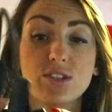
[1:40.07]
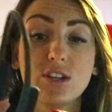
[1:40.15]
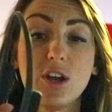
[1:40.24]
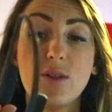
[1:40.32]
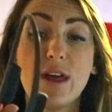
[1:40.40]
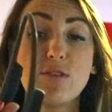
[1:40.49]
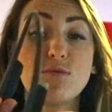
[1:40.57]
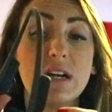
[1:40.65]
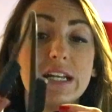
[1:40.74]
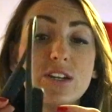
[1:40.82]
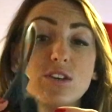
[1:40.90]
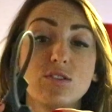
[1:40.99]
So they're
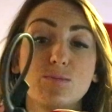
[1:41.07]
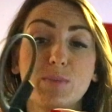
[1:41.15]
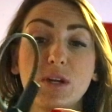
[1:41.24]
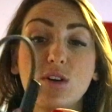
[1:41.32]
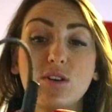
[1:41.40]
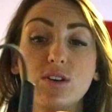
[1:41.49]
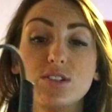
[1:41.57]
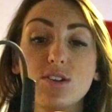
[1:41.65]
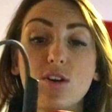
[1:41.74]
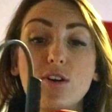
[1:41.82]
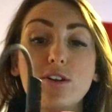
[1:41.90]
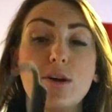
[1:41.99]
really good because
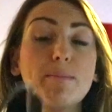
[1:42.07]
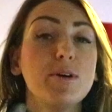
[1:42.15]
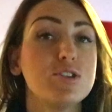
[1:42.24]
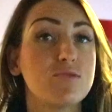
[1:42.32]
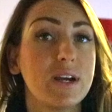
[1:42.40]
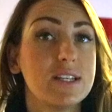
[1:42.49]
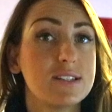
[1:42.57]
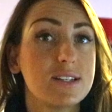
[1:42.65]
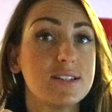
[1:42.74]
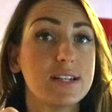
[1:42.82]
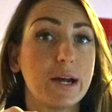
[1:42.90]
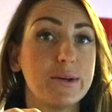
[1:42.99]
on most
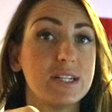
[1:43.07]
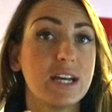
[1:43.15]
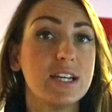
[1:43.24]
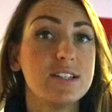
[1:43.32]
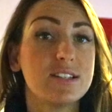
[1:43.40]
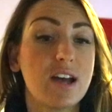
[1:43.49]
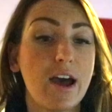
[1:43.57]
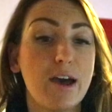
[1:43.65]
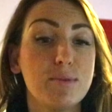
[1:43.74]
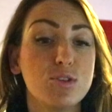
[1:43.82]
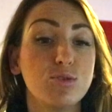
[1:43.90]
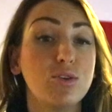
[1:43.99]
races nowadays
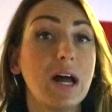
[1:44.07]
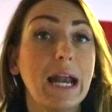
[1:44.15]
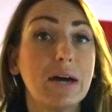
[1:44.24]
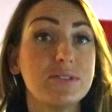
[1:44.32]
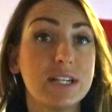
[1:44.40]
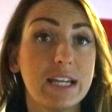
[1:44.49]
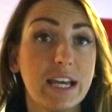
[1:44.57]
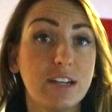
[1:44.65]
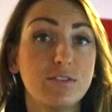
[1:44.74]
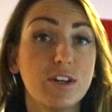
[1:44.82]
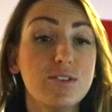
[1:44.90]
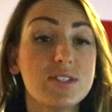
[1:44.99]
you're not allowed any
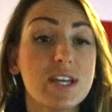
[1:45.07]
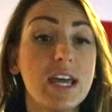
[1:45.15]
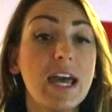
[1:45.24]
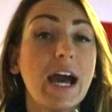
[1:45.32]
headphones,